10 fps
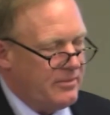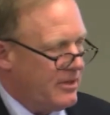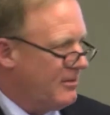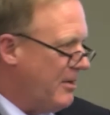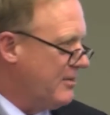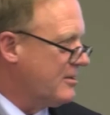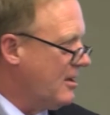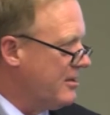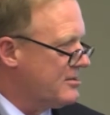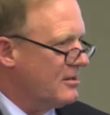Think about the
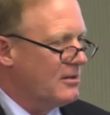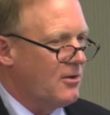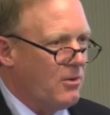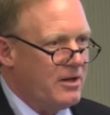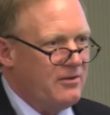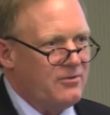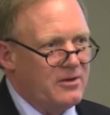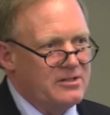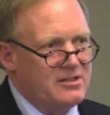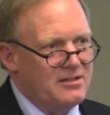Costa Concordia,
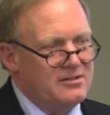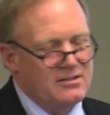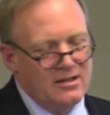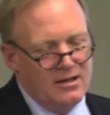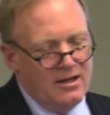for instance,